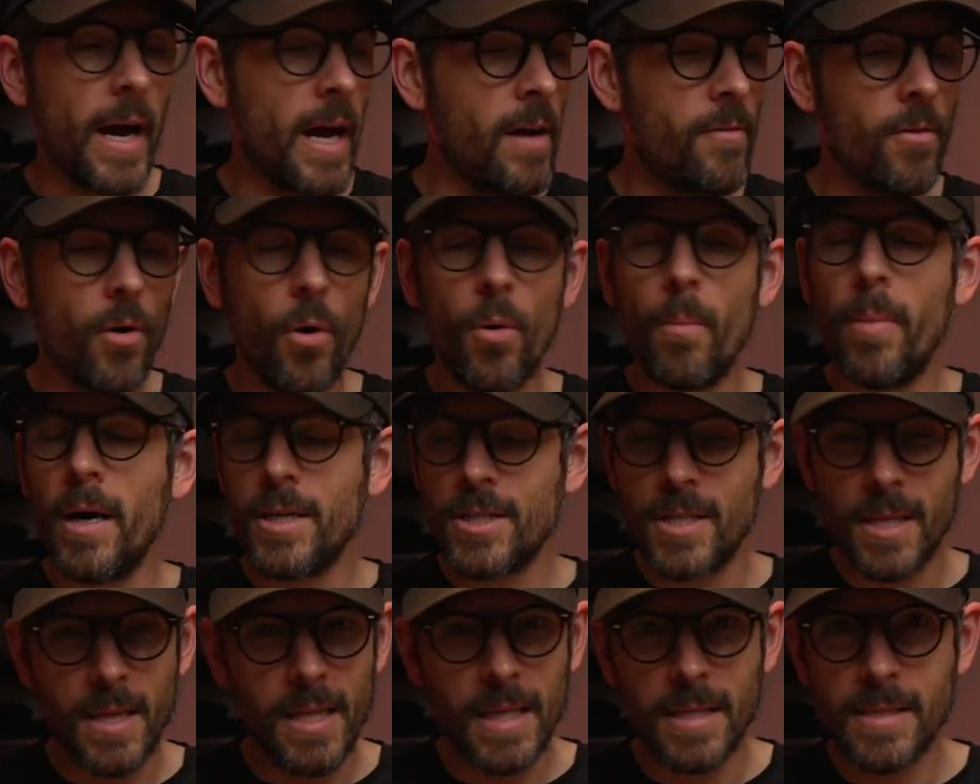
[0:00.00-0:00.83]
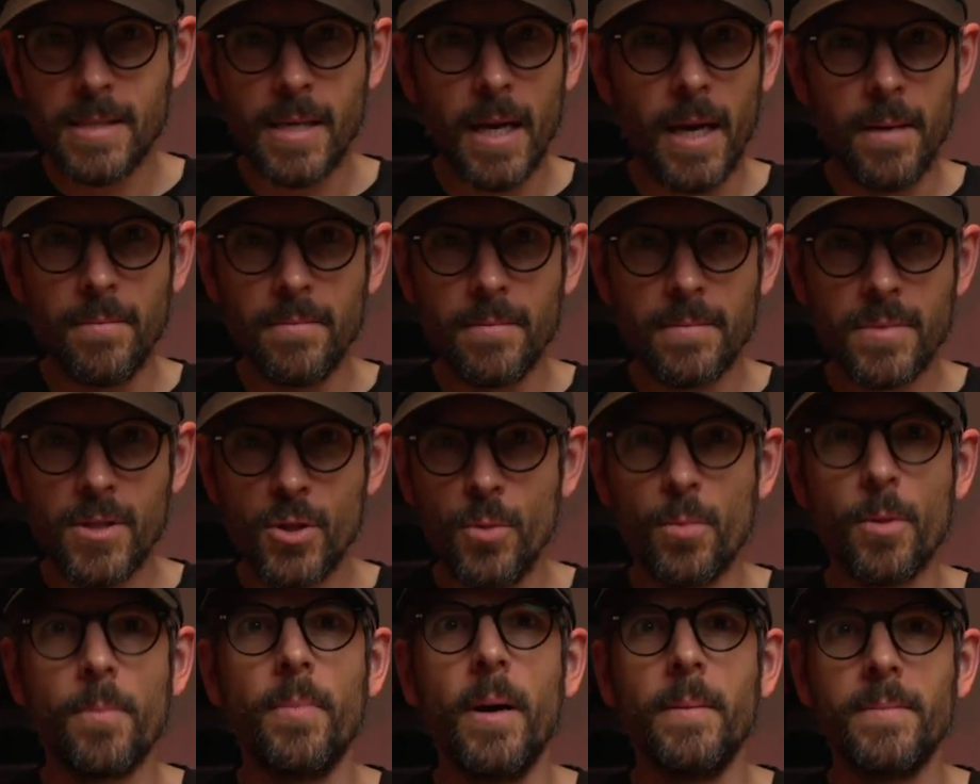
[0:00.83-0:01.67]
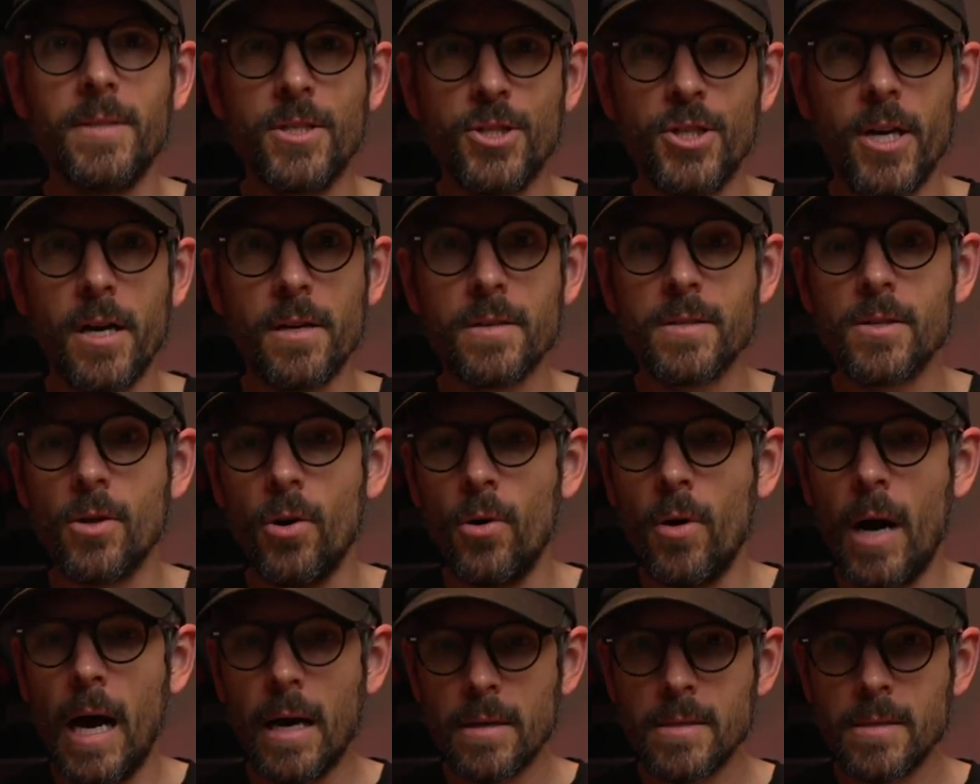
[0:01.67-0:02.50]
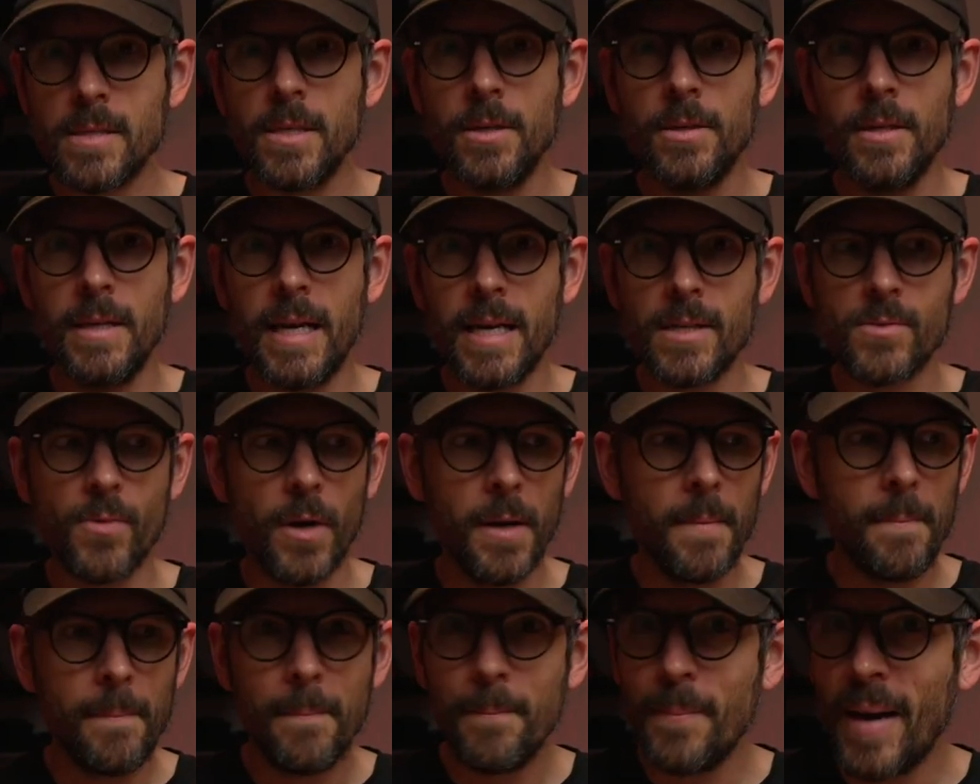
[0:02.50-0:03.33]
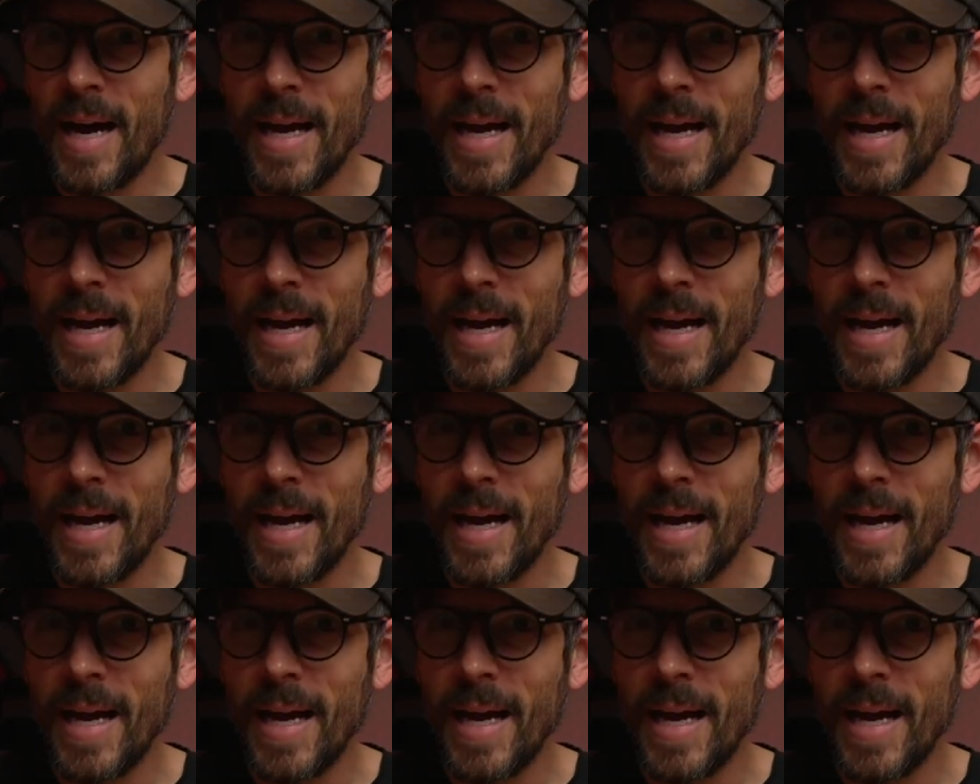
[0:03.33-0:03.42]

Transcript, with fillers: I have a whole bunch of things that I'm super pumped to share. So I'll see you in the next one.